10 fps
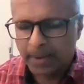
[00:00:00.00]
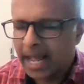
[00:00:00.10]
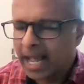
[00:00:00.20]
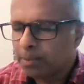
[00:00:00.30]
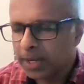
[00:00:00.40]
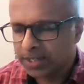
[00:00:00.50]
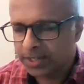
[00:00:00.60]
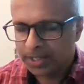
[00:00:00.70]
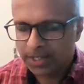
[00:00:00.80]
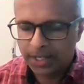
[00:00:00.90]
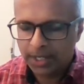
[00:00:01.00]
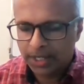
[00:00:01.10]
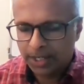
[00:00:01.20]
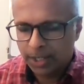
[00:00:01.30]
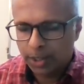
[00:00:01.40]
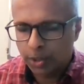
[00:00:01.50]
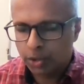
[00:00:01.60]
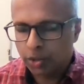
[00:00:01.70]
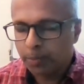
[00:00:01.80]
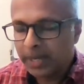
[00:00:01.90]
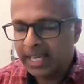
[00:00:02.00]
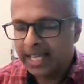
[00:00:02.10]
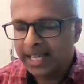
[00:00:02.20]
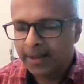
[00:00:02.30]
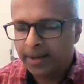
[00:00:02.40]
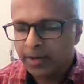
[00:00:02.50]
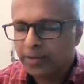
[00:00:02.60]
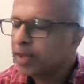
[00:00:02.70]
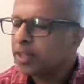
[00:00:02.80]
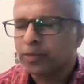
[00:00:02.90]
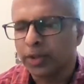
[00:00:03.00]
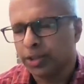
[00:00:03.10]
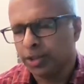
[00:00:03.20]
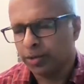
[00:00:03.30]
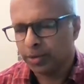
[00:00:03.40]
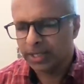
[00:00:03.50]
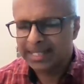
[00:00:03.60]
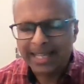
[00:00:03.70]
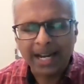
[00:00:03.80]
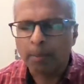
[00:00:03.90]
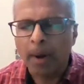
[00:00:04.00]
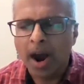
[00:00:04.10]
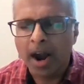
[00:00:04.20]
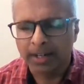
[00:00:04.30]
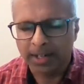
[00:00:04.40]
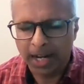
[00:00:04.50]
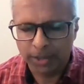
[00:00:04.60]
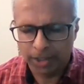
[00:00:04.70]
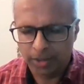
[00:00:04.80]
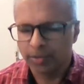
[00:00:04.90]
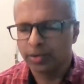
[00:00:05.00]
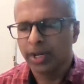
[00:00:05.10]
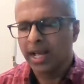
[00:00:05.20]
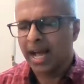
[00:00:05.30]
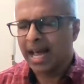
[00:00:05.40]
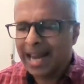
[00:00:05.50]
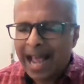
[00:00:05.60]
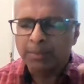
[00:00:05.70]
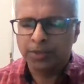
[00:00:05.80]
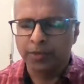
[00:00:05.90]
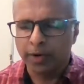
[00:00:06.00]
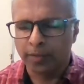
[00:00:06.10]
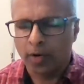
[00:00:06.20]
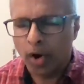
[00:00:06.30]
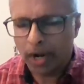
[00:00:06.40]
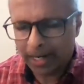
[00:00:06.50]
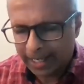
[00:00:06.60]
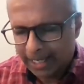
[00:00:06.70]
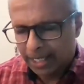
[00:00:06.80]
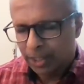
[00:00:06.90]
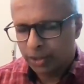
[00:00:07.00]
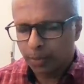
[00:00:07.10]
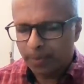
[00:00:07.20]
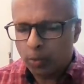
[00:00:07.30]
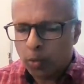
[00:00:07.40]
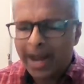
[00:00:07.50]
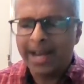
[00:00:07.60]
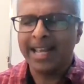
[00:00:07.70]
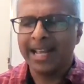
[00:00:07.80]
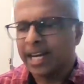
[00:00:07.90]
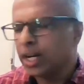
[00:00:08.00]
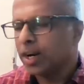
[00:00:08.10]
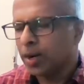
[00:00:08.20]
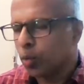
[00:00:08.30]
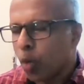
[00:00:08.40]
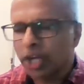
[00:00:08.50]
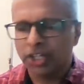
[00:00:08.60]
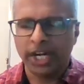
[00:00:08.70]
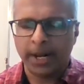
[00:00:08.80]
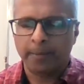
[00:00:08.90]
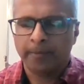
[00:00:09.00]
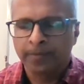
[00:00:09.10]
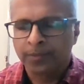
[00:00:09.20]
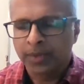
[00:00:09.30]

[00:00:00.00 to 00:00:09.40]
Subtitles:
But help us to be faithful to you, set apart unto you, our lamps full of oil, to be waiting and watching,